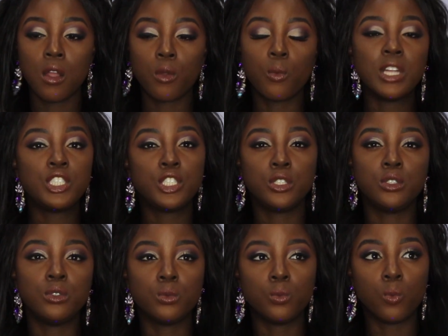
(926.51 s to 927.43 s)
or what
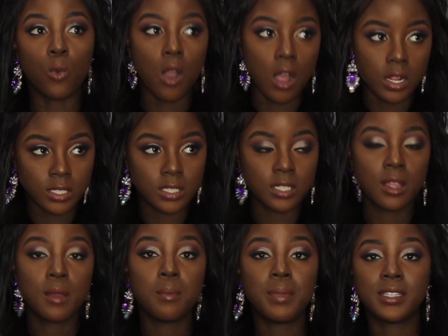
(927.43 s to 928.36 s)
you want
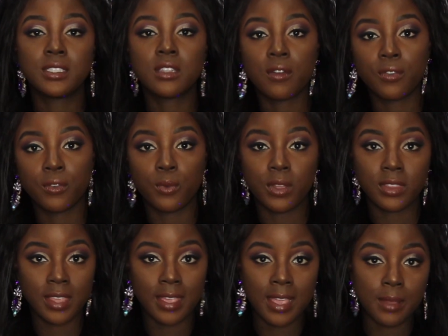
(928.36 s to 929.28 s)
based off of
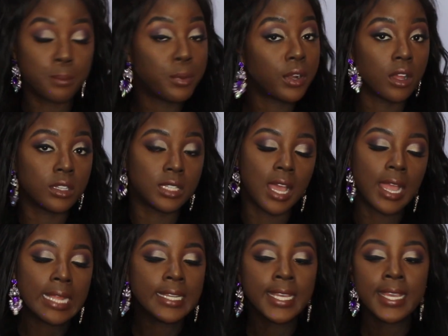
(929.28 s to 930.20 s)
what they put
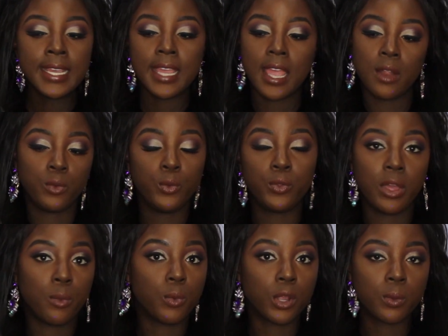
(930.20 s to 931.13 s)
online and who
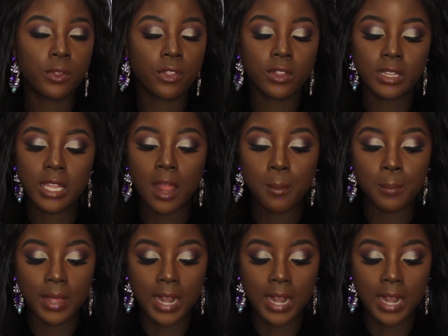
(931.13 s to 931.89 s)
they work with online.